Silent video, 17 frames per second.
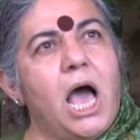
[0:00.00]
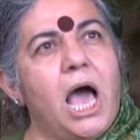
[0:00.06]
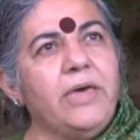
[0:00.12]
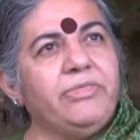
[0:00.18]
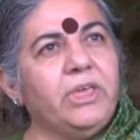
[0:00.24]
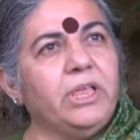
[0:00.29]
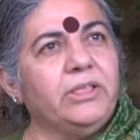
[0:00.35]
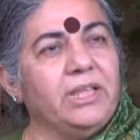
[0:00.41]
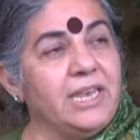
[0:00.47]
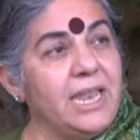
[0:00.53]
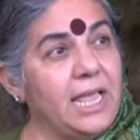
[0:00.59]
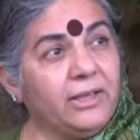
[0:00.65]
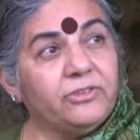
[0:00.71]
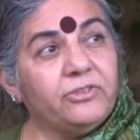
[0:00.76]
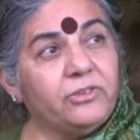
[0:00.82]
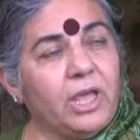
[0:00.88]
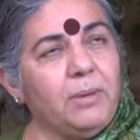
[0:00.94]
I think the
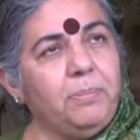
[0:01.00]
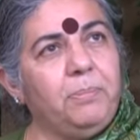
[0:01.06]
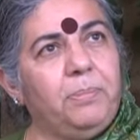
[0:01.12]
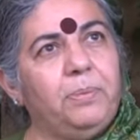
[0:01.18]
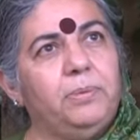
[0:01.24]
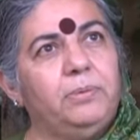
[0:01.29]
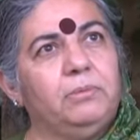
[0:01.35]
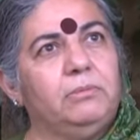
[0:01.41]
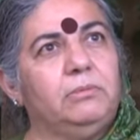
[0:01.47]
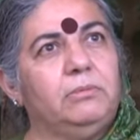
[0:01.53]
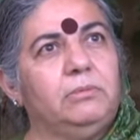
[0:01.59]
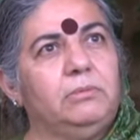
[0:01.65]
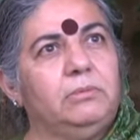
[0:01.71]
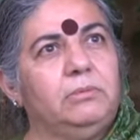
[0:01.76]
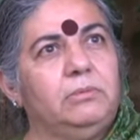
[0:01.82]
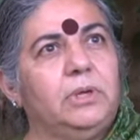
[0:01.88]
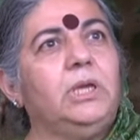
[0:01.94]
next step
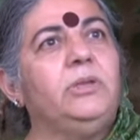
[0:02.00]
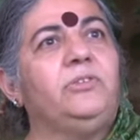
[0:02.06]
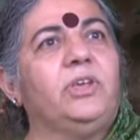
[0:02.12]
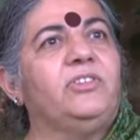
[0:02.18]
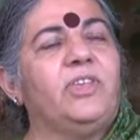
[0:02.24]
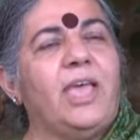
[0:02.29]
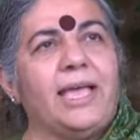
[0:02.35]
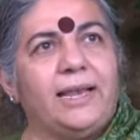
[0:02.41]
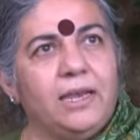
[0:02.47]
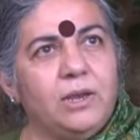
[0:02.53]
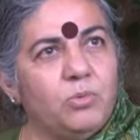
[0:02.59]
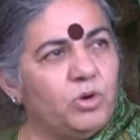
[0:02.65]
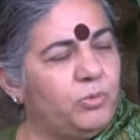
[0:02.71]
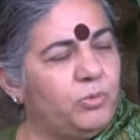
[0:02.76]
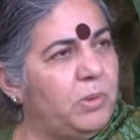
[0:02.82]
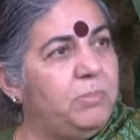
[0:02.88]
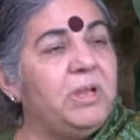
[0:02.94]
is exactly
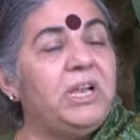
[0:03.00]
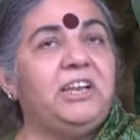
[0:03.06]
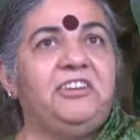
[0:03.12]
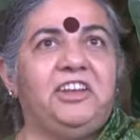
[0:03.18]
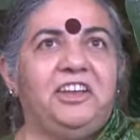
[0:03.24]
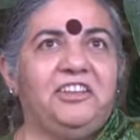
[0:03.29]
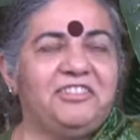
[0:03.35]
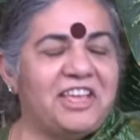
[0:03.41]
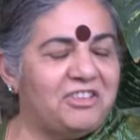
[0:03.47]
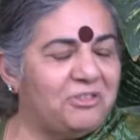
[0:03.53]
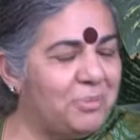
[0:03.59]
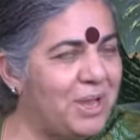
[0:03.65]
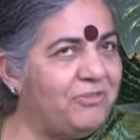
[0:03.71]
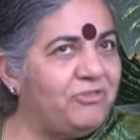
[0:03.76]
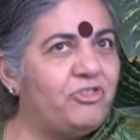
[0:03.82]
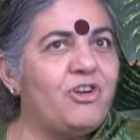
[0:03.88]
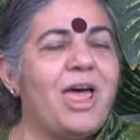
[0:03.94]
we are building. That's
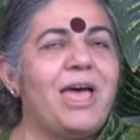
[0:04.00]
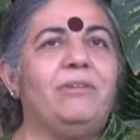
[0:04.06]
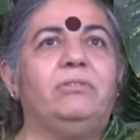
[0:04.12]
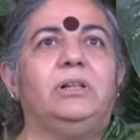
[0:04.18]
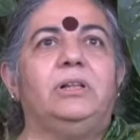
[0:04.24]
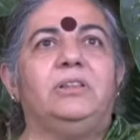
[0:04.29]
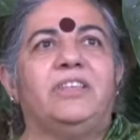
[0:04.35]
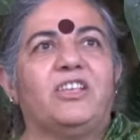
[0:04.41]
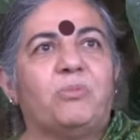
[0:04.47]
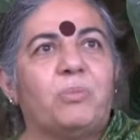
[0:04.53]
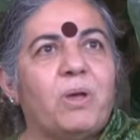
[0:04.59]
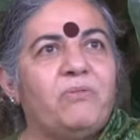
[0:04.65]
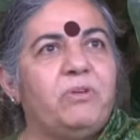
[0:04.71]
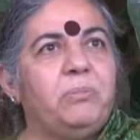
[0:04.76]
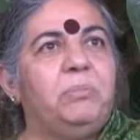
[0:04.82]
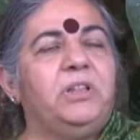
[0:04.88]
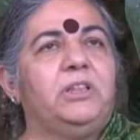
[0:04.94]
why I've traveled. That's
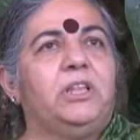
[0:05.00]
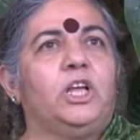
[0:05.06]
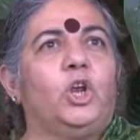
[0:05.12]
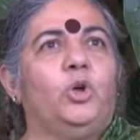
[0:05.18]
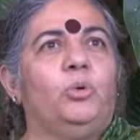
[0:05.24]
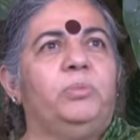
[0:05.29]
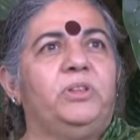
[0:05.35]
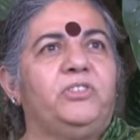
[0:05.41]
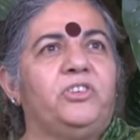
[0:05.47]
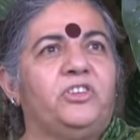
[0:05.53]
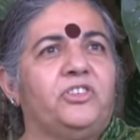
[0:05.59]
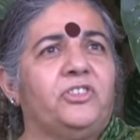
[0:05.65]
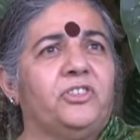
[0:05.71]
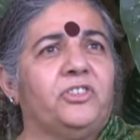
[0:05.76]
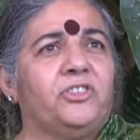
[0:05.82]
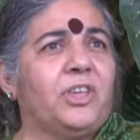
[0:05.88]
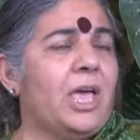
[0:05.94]
why we build the Global
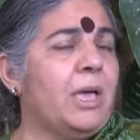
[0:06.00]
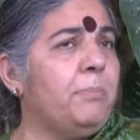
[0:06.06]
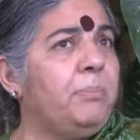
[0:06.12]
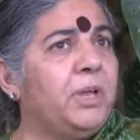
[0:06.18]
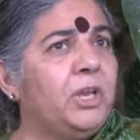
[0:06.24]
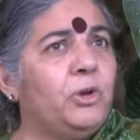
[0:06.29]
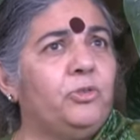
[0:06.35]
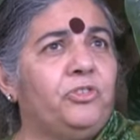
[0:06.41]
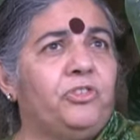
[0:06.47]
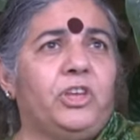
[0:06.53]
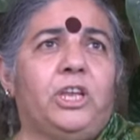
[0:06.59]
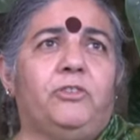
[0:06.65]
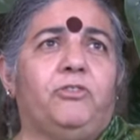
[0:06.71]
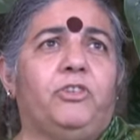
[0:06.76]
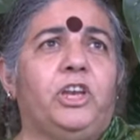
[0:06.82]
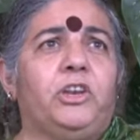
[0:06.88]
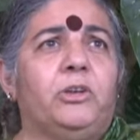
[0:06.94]
Citizens Campaign on
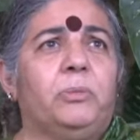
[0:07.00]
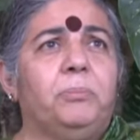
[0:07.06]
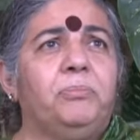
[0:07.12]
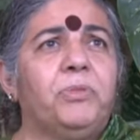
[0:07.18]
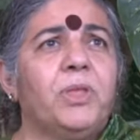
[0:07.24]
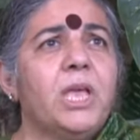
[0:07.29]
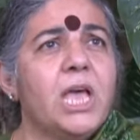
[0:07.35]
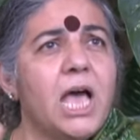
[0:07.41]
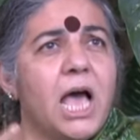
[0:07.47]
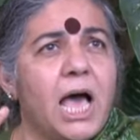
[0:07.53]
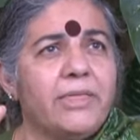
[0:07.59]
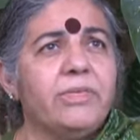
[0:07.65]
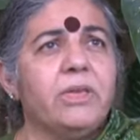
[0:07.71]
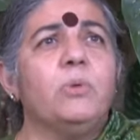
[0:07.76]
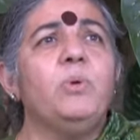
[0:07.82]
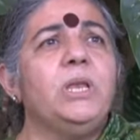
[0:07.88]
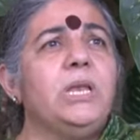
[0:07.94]
Seed Freedom.
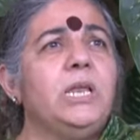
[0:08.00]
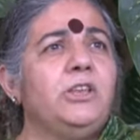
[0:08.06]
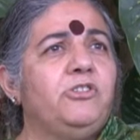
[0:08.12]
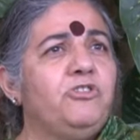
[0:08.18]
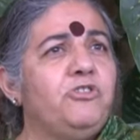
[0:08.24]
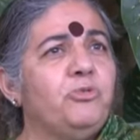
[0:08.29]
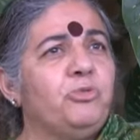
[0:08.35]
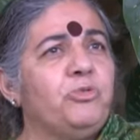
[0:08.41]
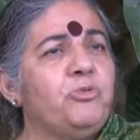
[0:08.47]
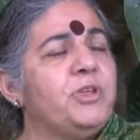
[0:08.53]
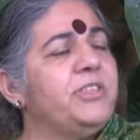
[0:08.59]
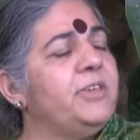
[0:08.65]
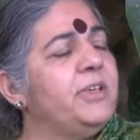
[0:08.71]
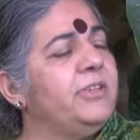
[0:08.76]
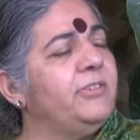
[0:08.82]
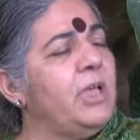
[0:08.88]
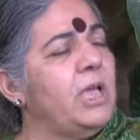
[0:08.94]
I think we need to do three
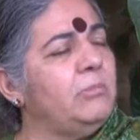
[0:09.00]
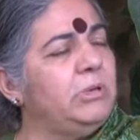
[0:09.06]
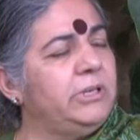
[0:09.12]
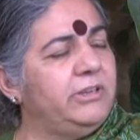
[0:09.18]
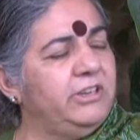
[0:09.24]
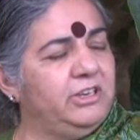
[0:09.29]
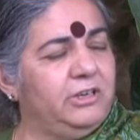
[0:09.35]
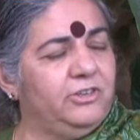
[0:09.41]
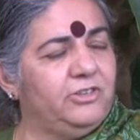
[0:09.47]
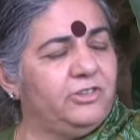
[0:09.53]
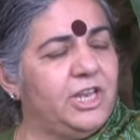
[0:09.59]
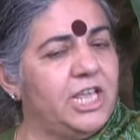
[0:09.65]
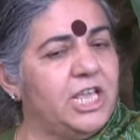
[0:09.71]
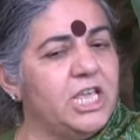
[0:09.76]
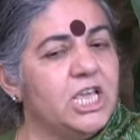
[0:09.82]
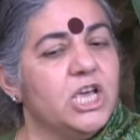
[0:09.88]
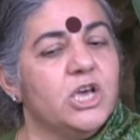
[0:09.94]
things
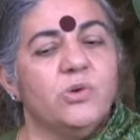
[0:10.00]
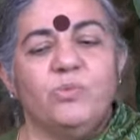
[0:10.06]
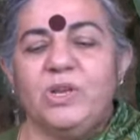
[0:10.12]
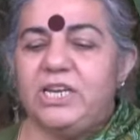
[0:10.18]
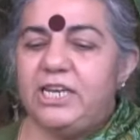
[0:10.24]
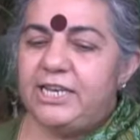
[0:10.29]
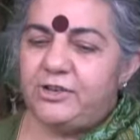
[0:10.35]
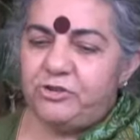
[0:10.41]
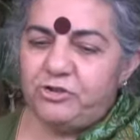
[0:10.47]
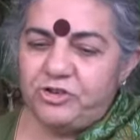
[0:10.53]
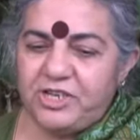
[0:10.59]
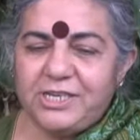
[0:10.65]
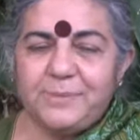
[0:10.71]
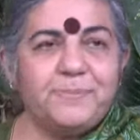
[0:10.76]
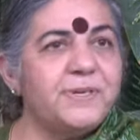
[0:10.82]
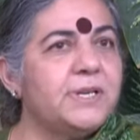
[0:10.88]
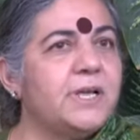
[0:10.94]
simultaneously. We need to
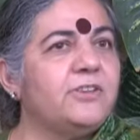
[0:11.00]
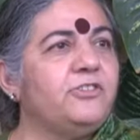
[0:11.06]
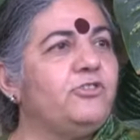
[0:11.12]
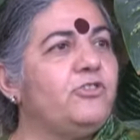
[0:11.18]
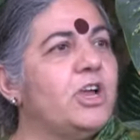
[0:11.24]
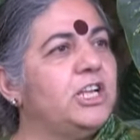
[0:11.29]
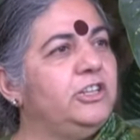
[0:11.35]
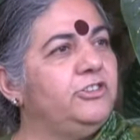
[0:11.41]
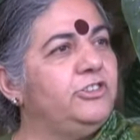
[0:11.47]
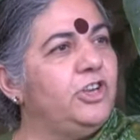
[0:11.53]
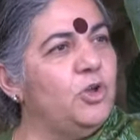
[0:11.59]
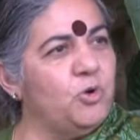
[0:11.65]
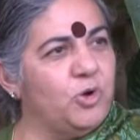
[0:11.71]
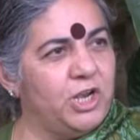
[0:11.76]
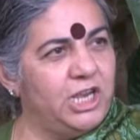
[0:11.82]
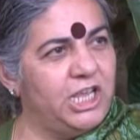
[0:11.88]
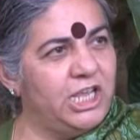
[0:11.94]
deepen our struggles
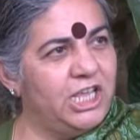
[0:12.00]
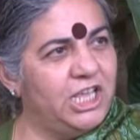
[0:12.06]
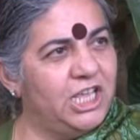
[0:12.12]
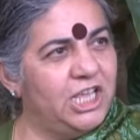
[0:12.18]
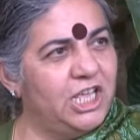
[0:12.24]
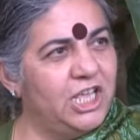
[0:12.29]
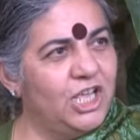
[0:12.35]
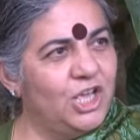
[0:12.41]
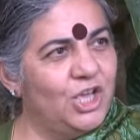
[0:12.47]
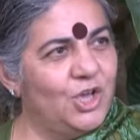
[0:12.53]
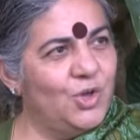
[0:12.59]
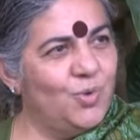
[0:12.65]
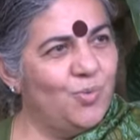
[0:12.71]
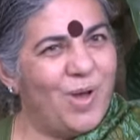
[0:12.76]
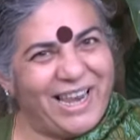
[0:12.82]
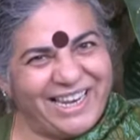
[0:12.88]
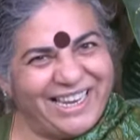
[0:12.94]
locally
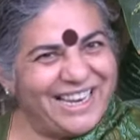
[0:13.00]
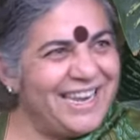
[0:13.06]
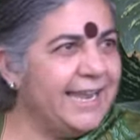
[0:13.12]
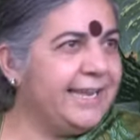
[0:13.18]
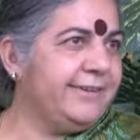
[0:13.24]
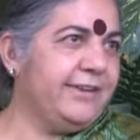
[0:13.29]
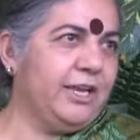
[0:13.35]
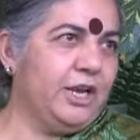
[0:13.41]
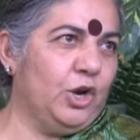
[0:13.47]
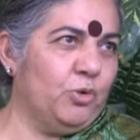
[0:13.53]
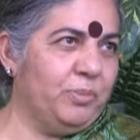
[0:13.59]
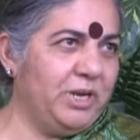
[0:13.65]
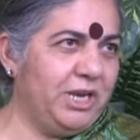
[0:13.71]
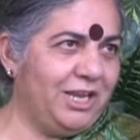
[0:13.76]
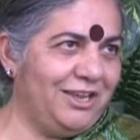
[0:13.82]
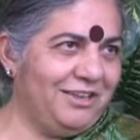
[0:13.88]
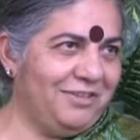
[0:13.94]
while connecting
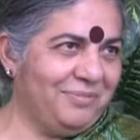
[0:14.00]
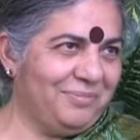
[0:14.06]
globally.